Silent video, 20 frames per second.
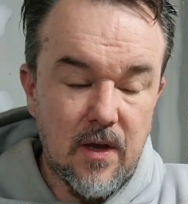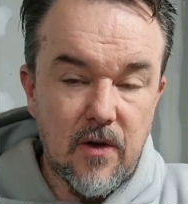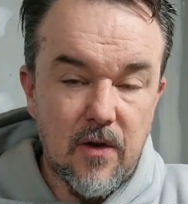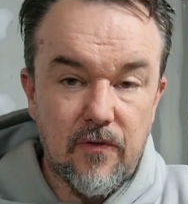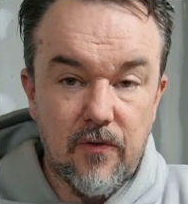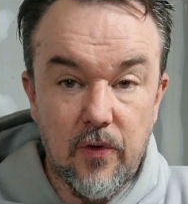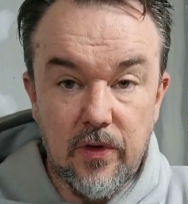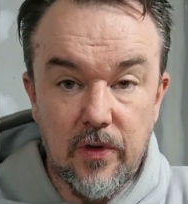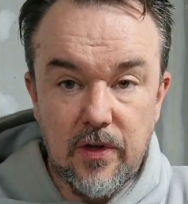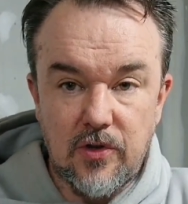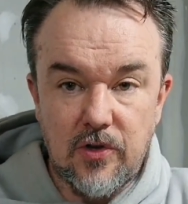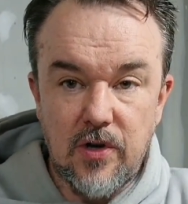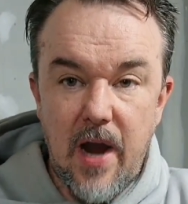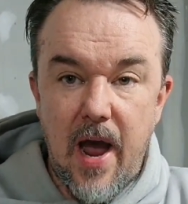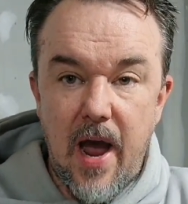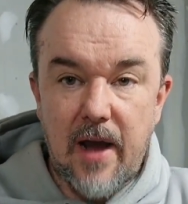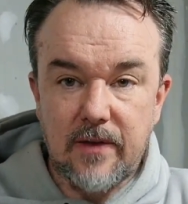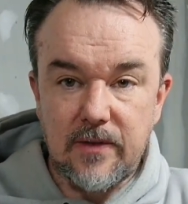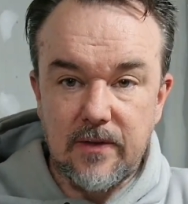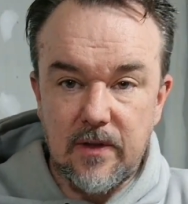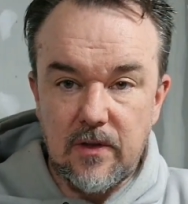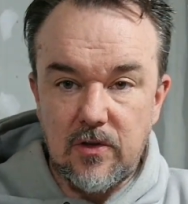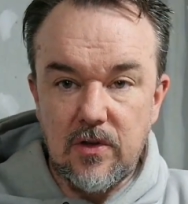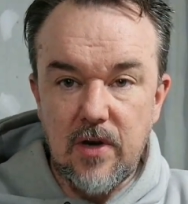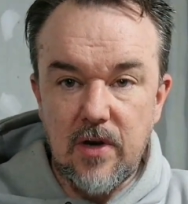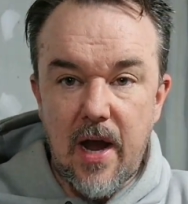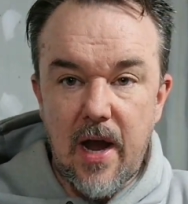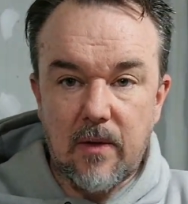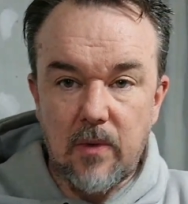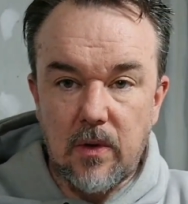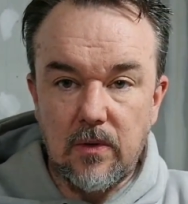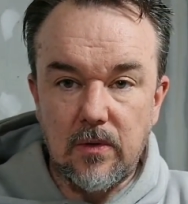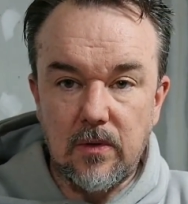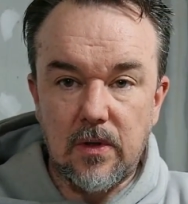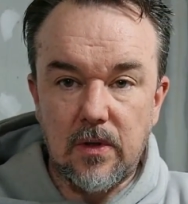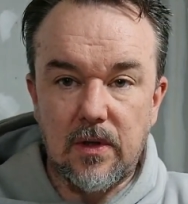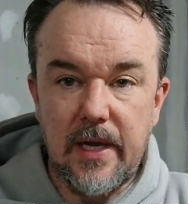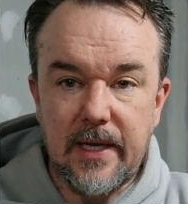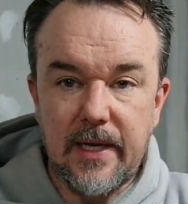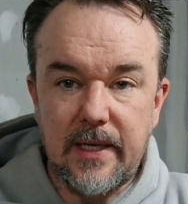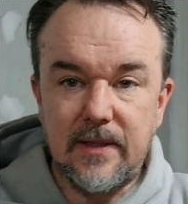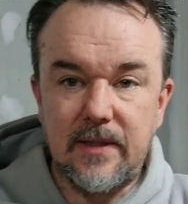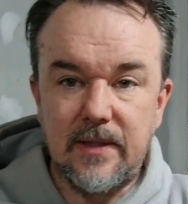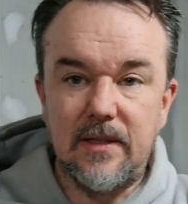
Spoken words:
for the track, so the track won't look like it's